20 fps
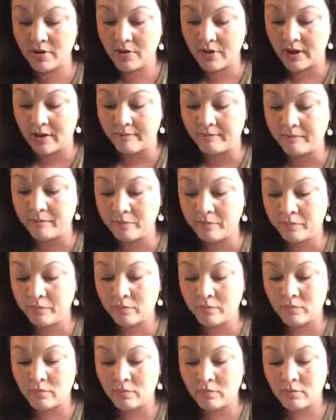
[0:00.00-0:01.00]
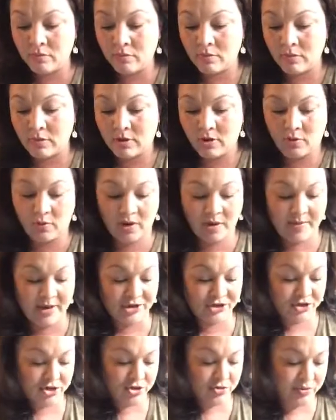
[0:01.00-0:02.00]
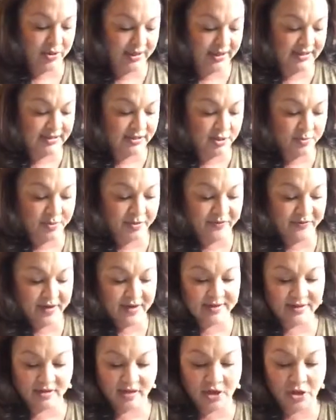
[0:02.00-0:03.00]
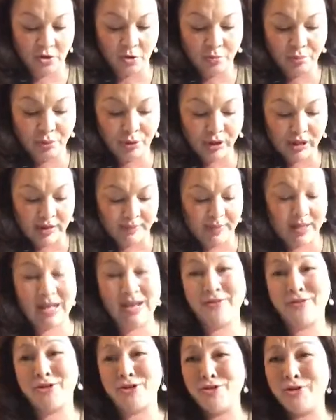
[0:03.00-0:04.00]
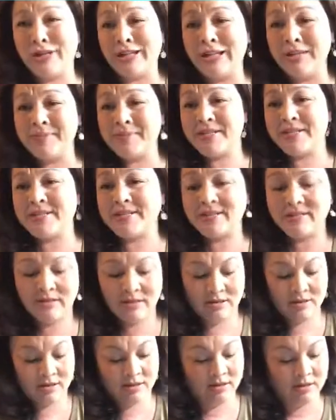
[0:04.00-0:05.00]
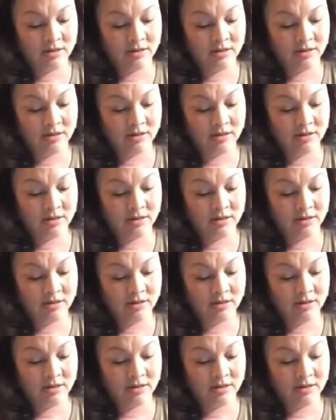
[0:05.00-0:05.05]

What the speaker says: Okay. You want to make sure you really super fuzz so that you don't pull up any of your eucalyptus.